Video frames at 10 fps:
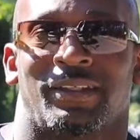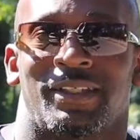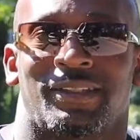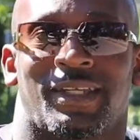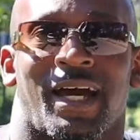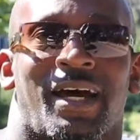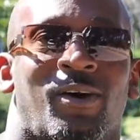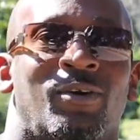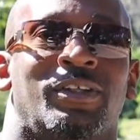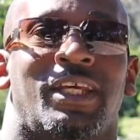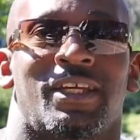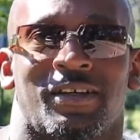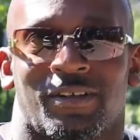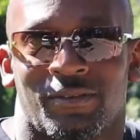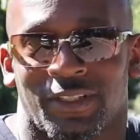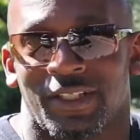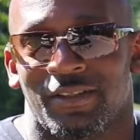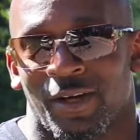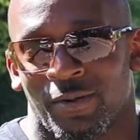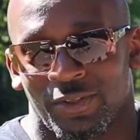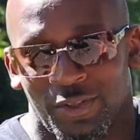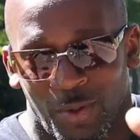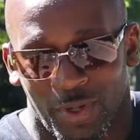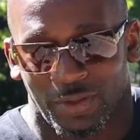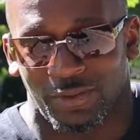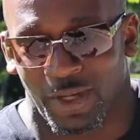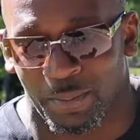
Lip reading: These guys, only thing, you know what?